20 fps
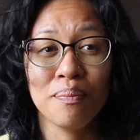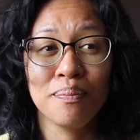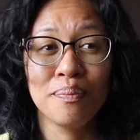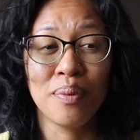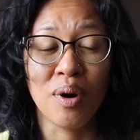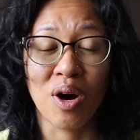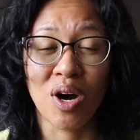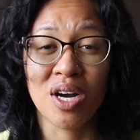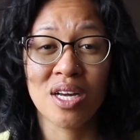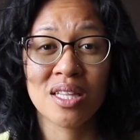
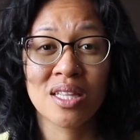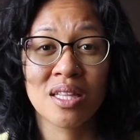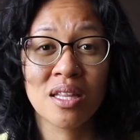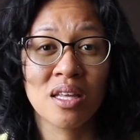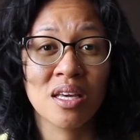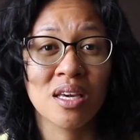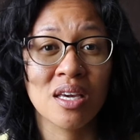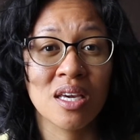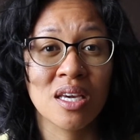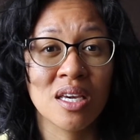bought
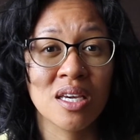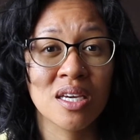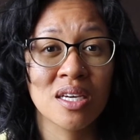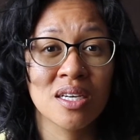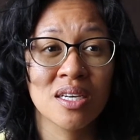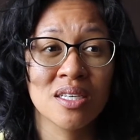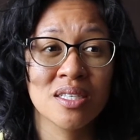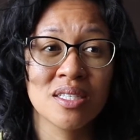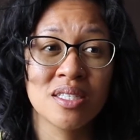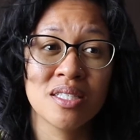the
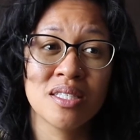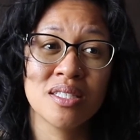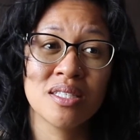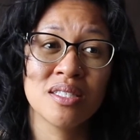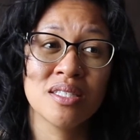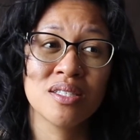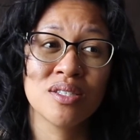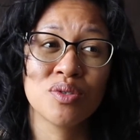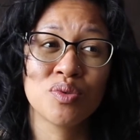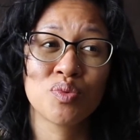
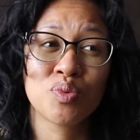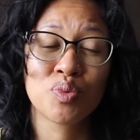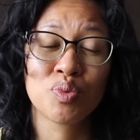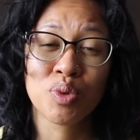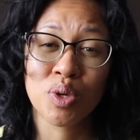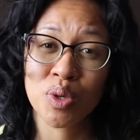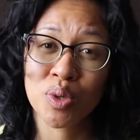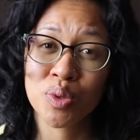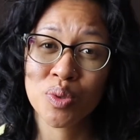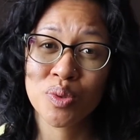
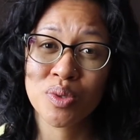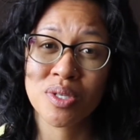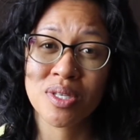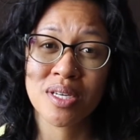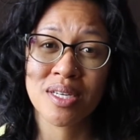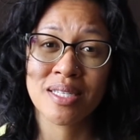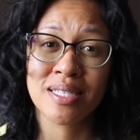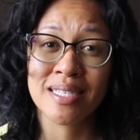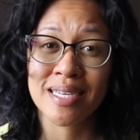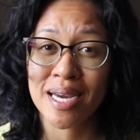rose
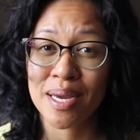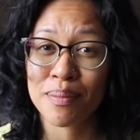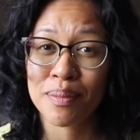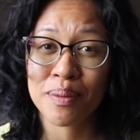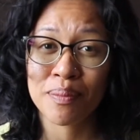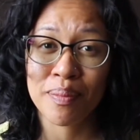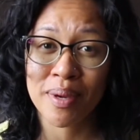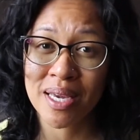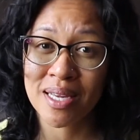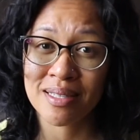
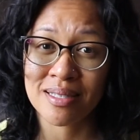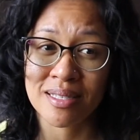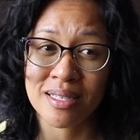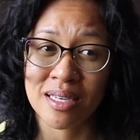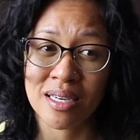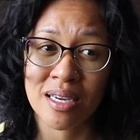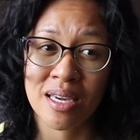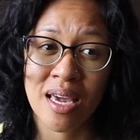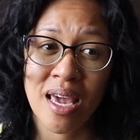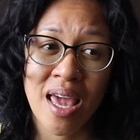diamond
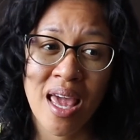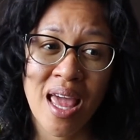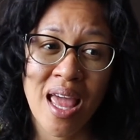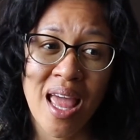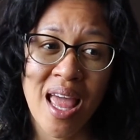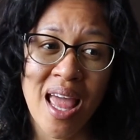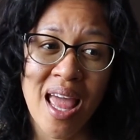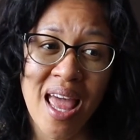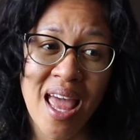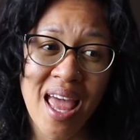painting
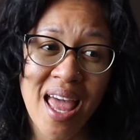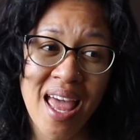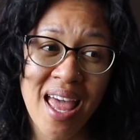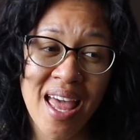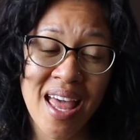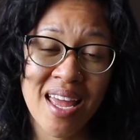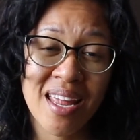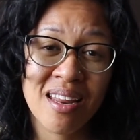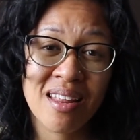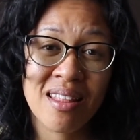
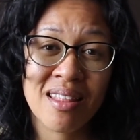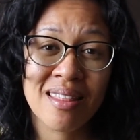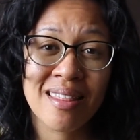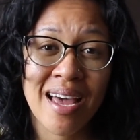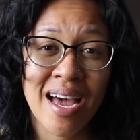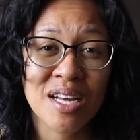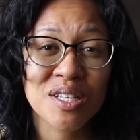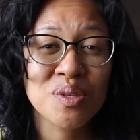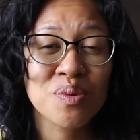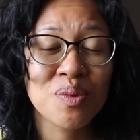and
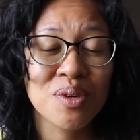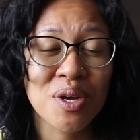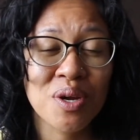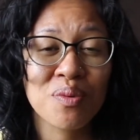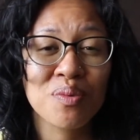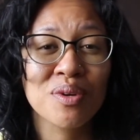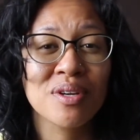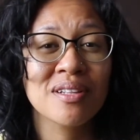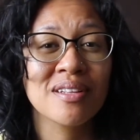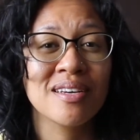that's when I
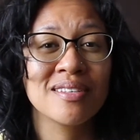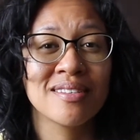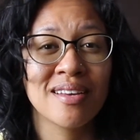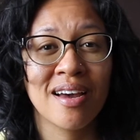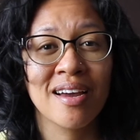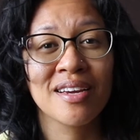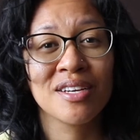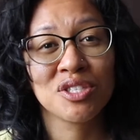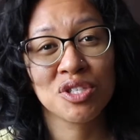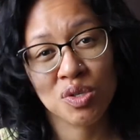realized
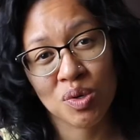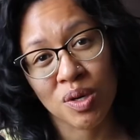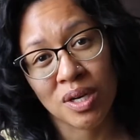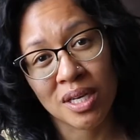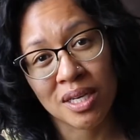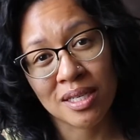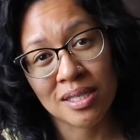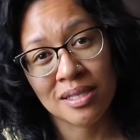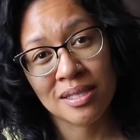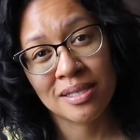I enjoyed
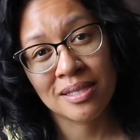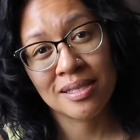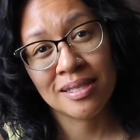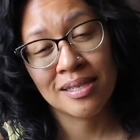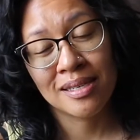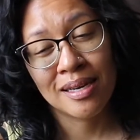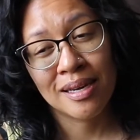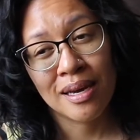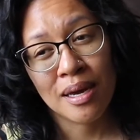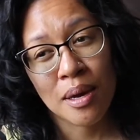it.
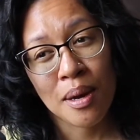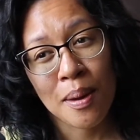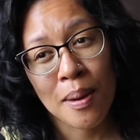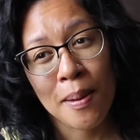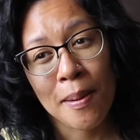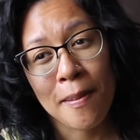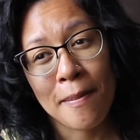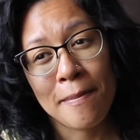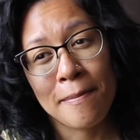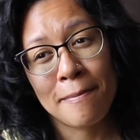
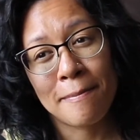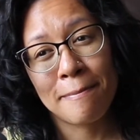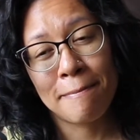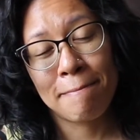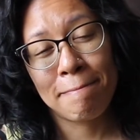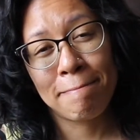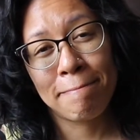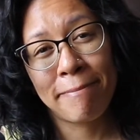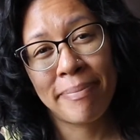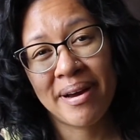
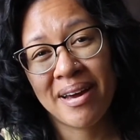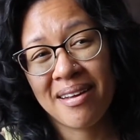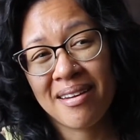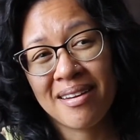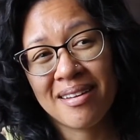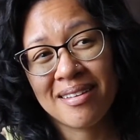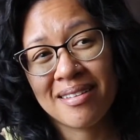But